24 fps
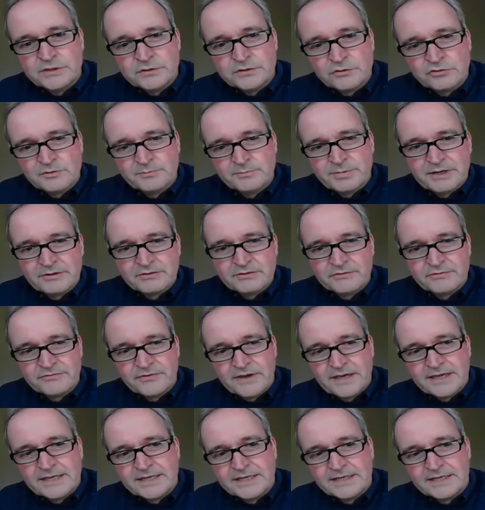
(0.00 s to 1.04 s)
we talk about the
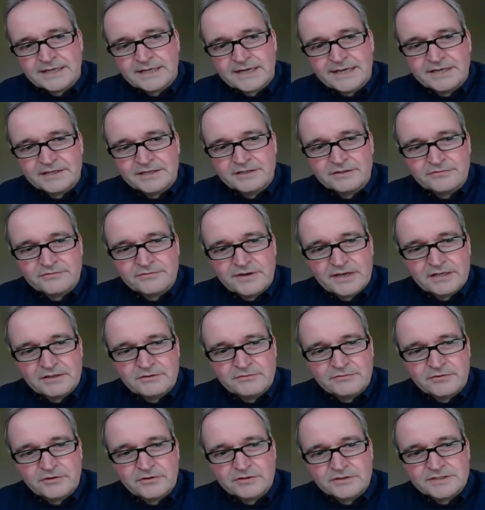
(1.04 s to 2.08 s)
failing glen and the
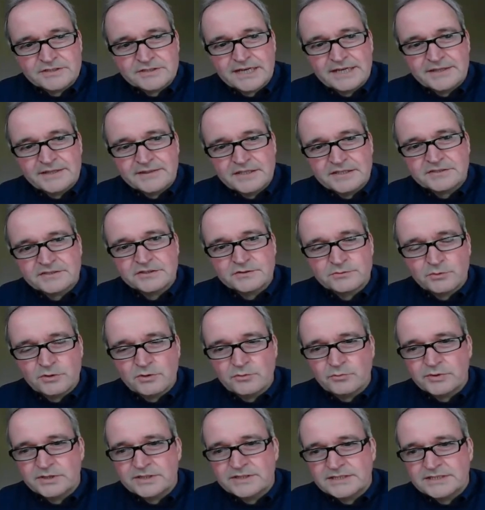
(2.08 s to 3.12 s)
failing fontan, this is
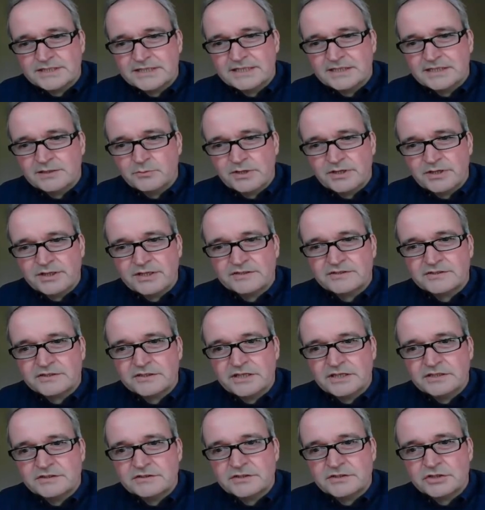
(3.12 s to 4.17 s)
what we're dealing with.
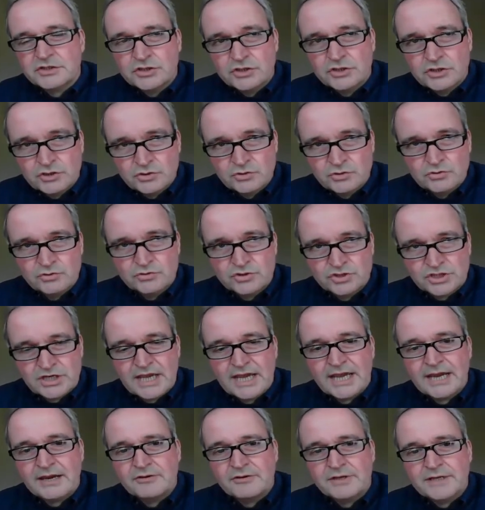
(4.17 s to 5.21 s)
It's a huge
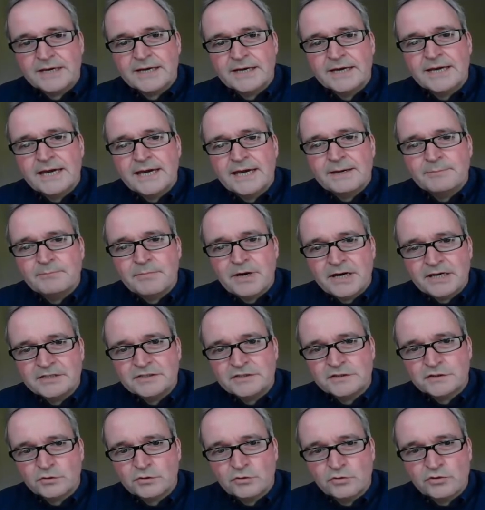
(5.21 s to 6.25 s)
area. My
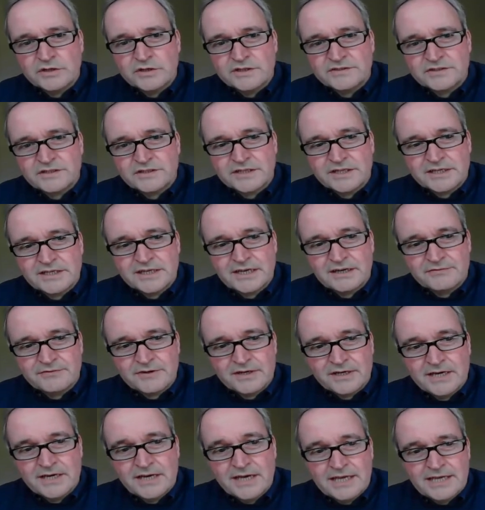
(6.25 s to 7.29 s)
talk is going to
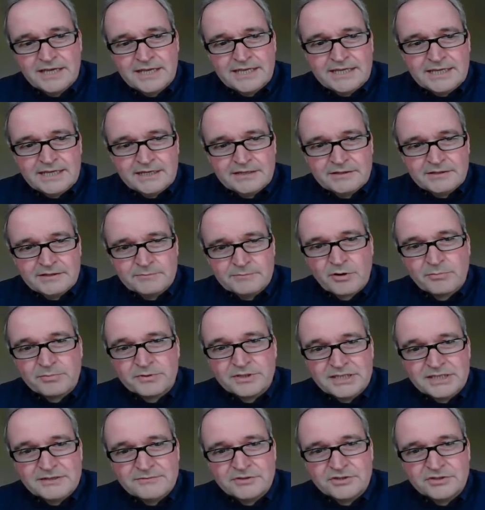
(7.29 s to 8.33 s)
cover
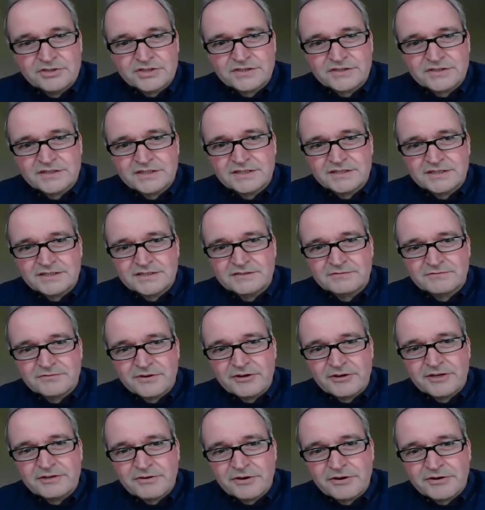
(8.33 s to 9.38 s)
probably even just the
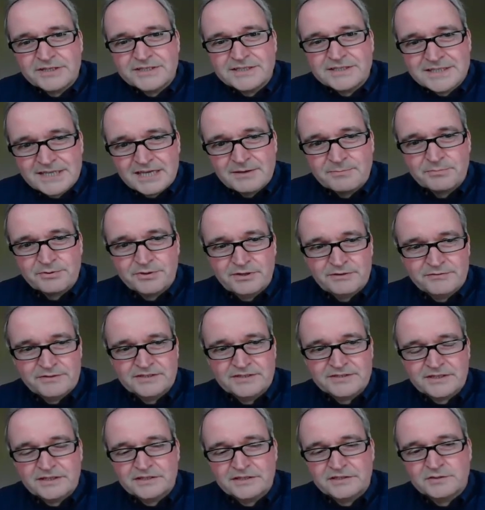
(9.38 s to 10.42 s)
very, very tip of
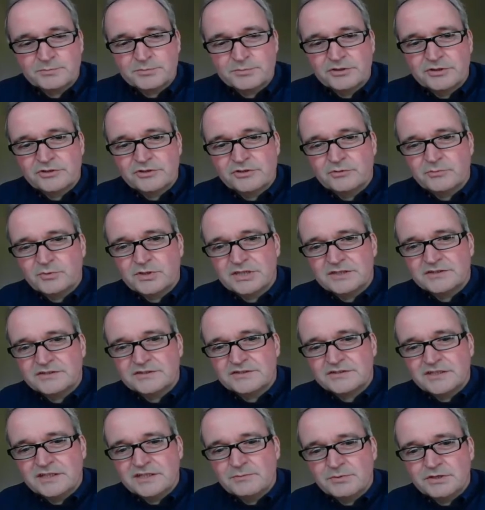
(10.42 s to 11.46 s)
this iceberg that we can
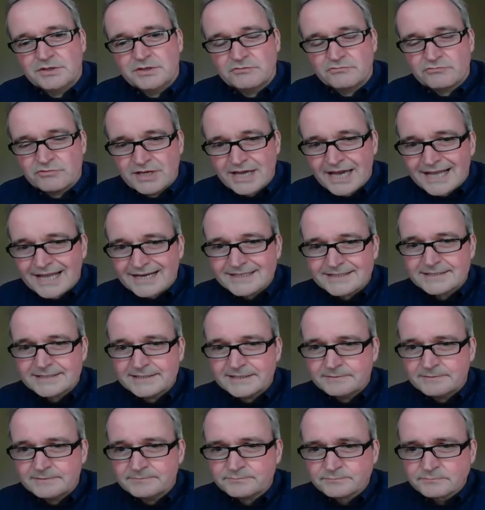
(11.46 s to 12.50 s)
see. But in
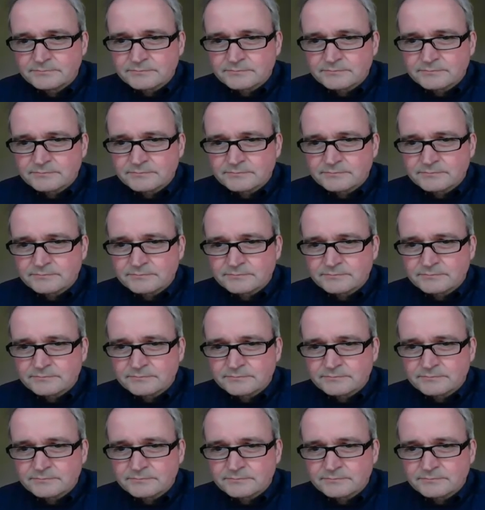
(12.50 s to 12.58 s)
reality,